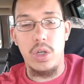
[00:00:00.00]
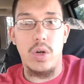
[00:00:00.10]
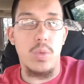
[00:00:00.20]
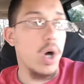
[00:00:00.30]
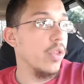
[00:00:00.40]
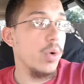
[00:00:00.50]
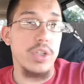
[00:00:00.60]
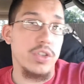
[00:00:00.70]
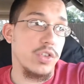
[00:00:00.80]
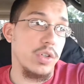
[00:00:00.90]
Well, the one
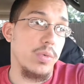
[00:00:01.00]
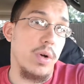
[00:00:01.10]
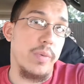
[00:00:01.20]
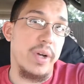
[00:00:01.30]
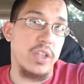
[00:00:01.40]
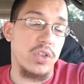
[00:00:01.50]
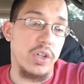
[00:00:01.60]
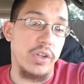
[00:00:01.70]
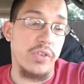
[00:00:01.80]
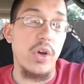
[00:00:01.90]
in the tr well, my
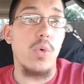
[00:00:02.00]
truck, it still